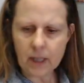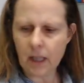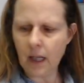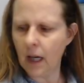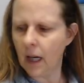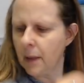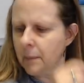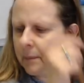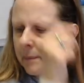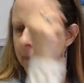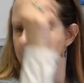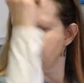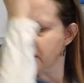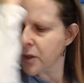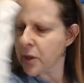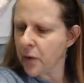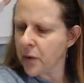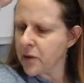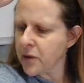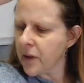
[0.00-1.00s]
Um,
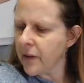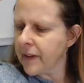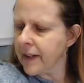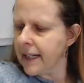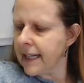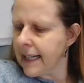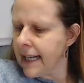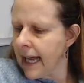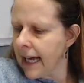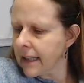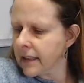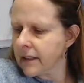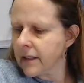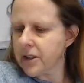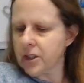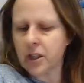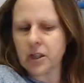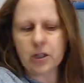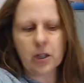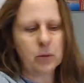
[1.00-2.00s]
so those are the
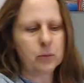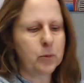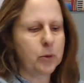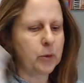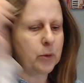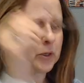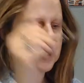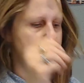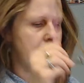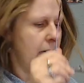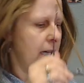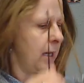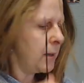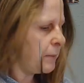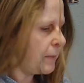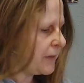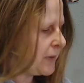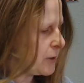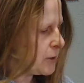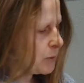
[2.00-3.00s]
negligent rulers.
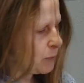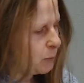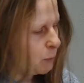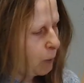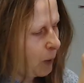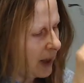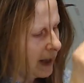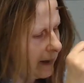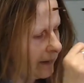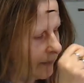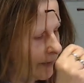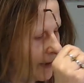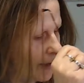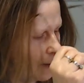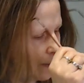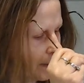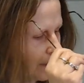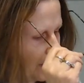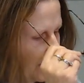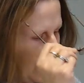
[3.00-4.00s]
But there's one of
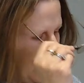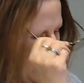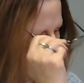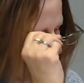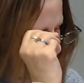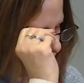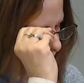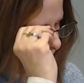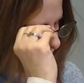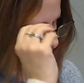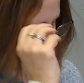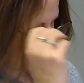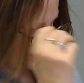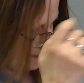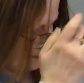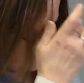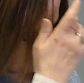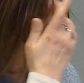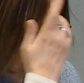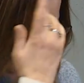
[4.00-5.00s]
them um,
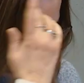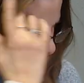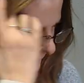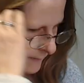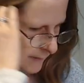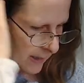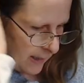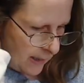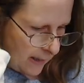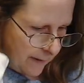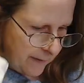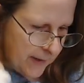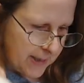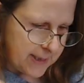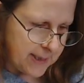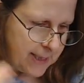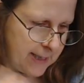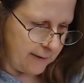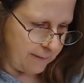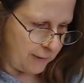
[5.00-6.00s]
that's
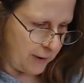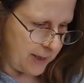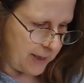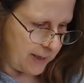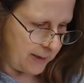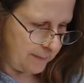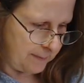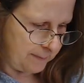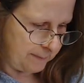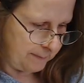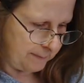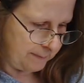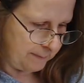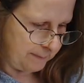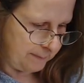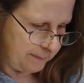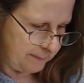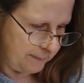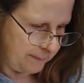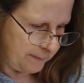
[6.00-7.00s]
different.
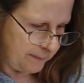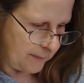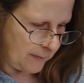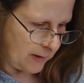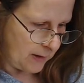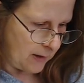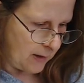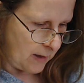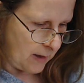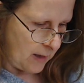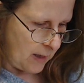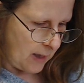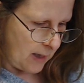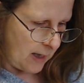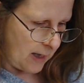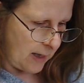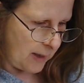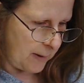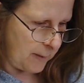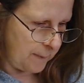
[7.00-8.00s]

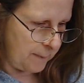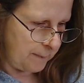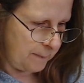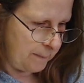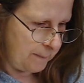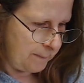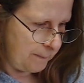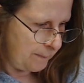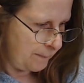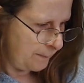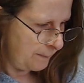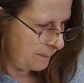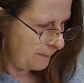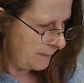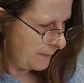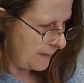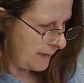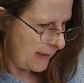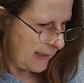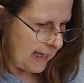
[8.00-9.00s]
Um,
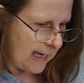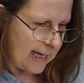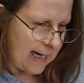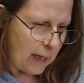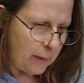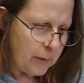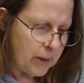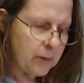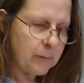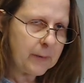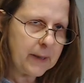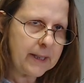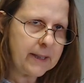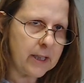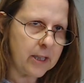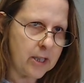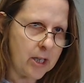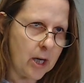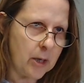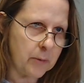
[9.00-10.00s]
and I want to read the
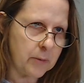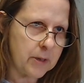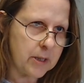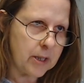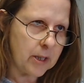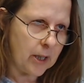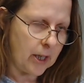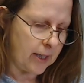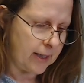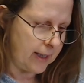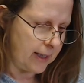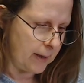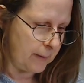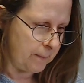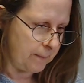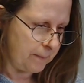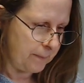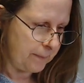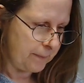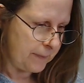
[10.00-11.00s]
note on him.
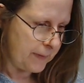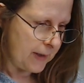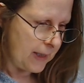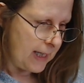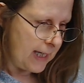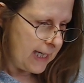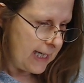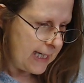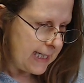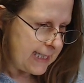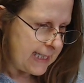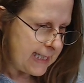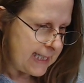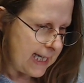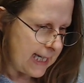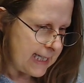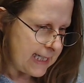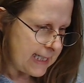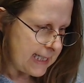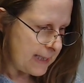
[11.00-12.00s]
It
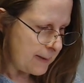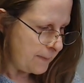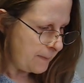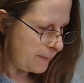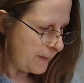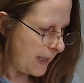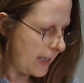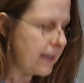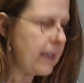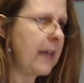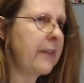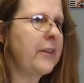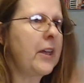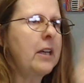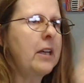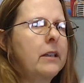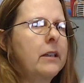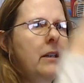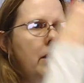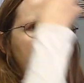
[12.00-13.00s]
says, and the,
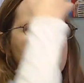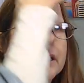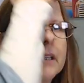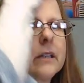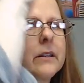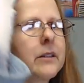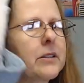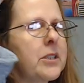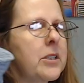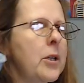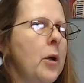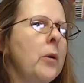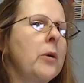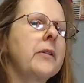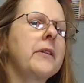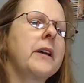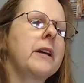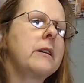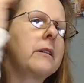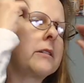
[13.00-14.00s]
the, the soul
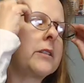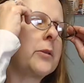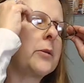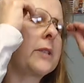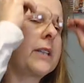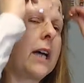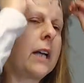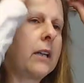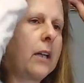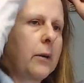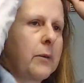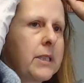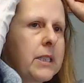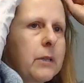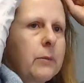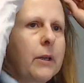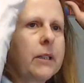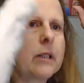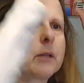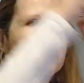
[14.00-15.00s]
that Sordello is the
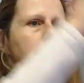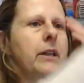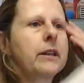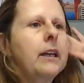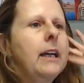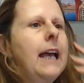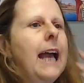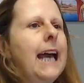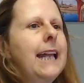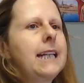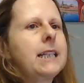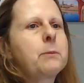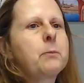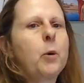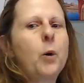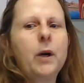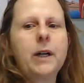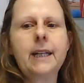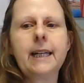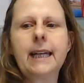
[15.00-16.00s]
one they're with, and he's
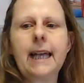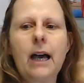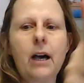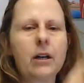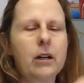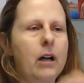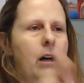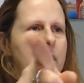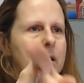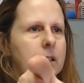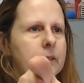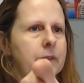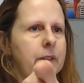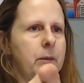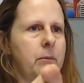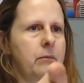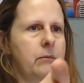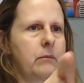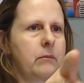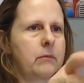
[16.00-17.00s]
pointing out all of them
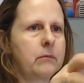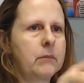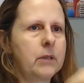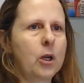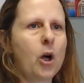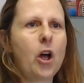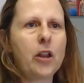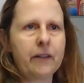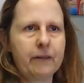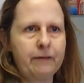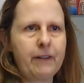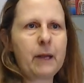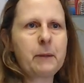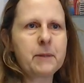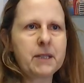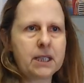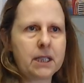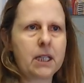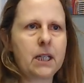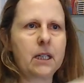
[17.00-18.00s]
you know all the
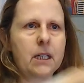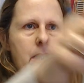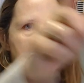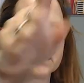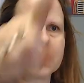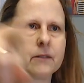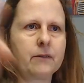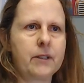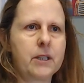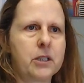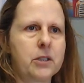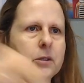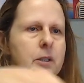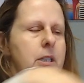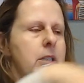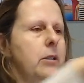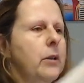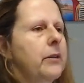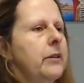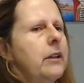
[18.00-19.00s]
famous kings of history
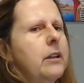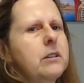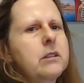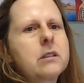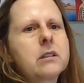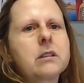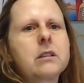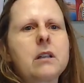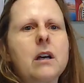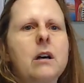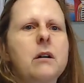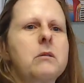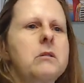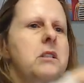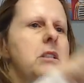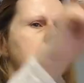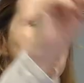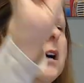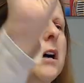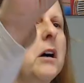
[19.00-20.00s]
is look there's so and
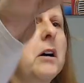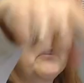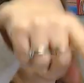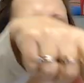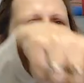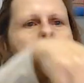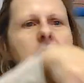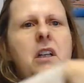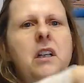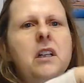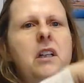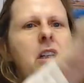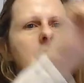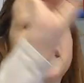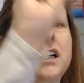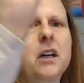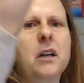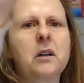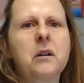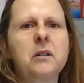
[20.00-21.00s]
so there's you
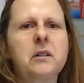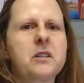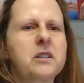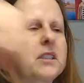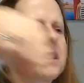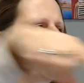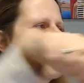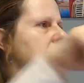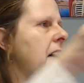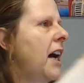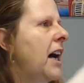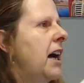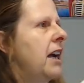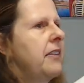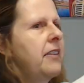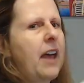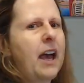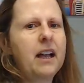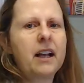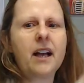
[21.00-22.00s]
know there's this guy and
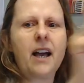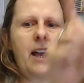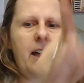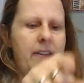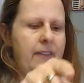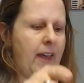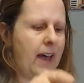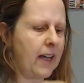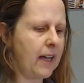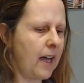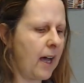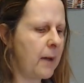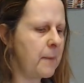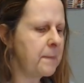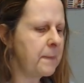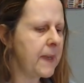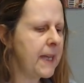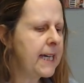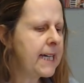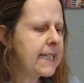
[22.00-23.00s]
that guy and that guy
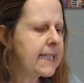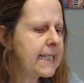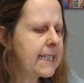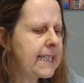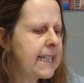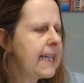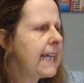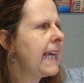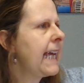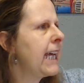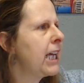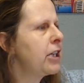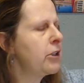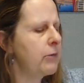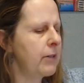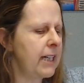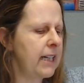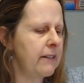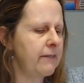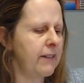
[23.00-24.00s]
see
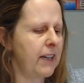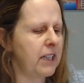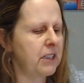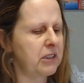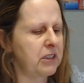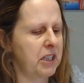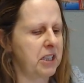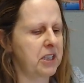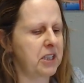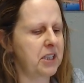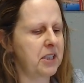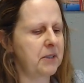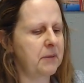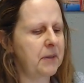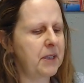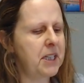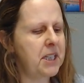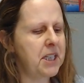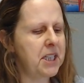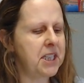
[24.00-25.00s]
henry of england
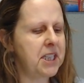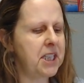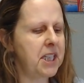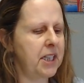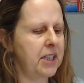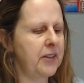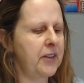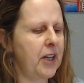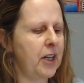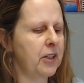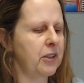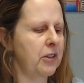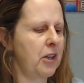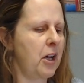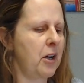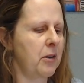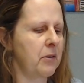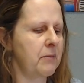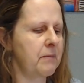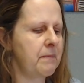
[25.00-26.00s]
seated there
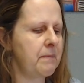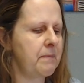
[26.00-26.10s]
alone